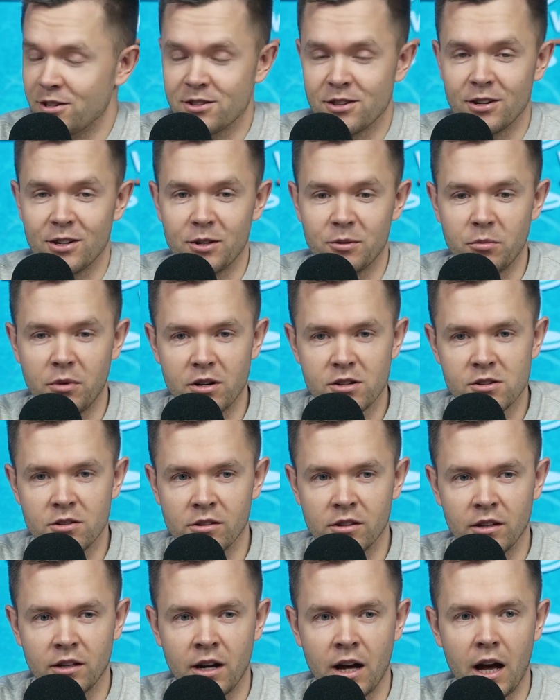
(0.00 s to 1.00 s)
Red Star
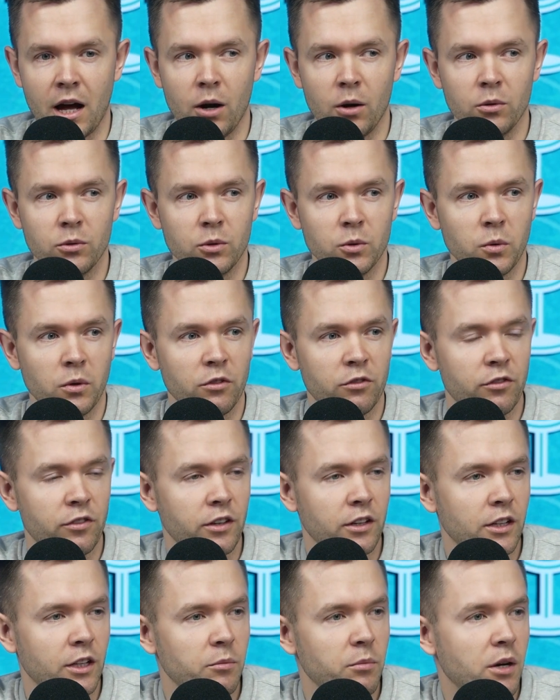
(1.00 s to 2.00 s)
Barcelona. How do we
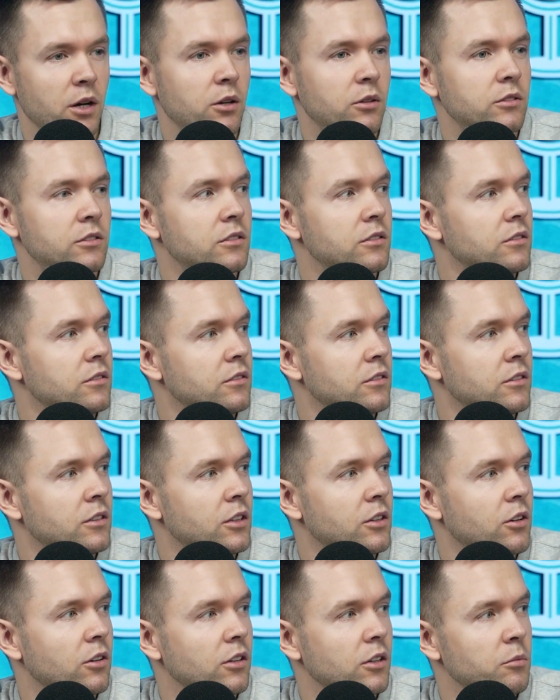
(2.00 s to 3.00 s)
feel about
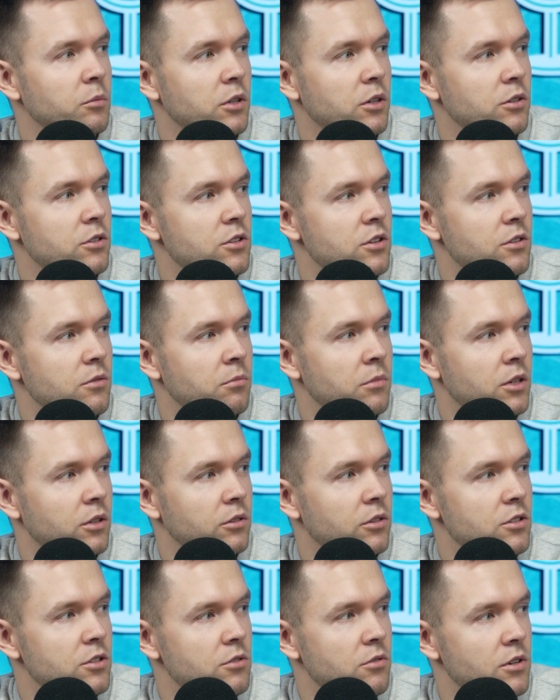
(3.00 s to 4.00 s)
Nikola
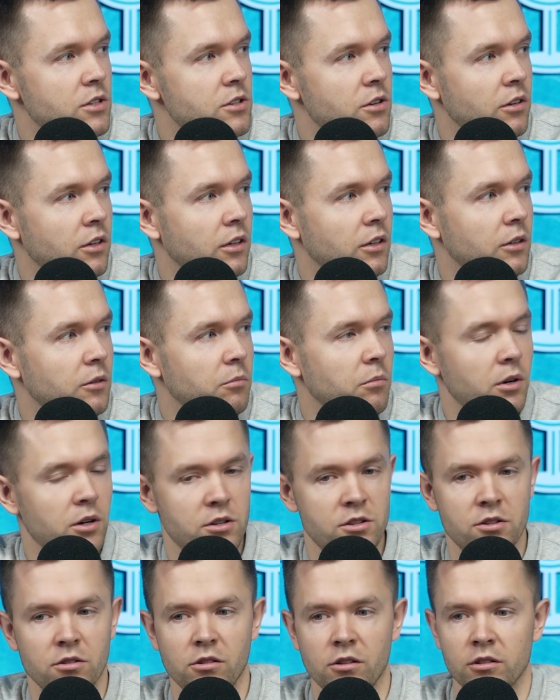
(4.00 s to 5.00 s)
Mirotic risking
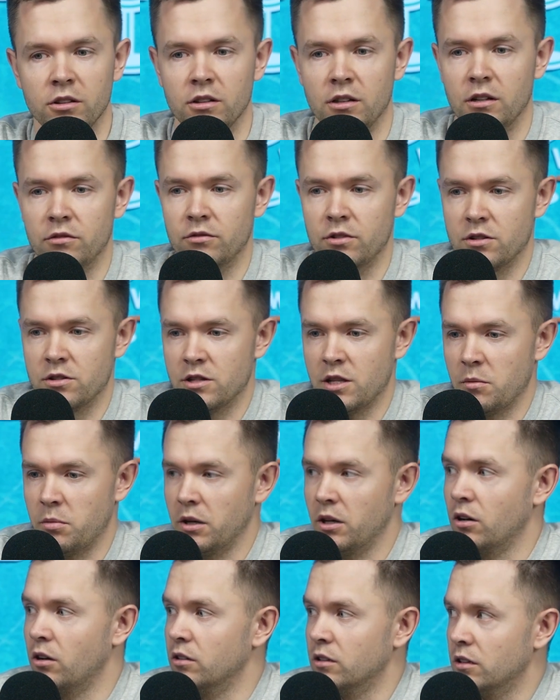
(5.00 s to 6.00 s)
Barcelona after
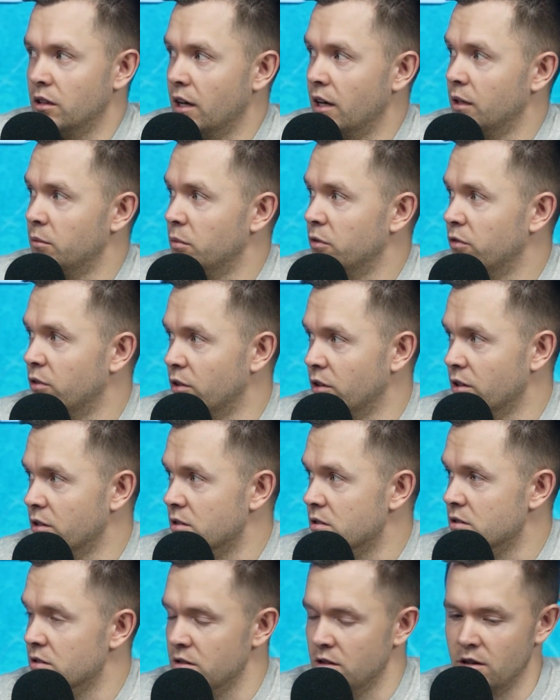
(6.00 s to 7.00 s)
stepping on the line before
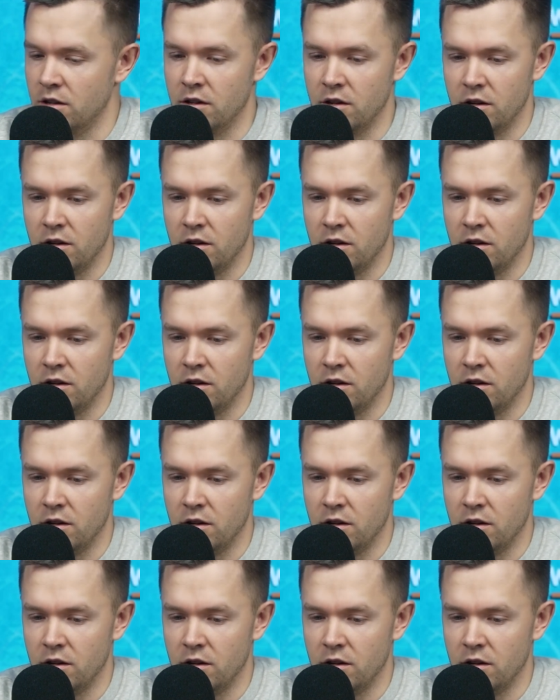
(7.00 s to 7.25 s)
his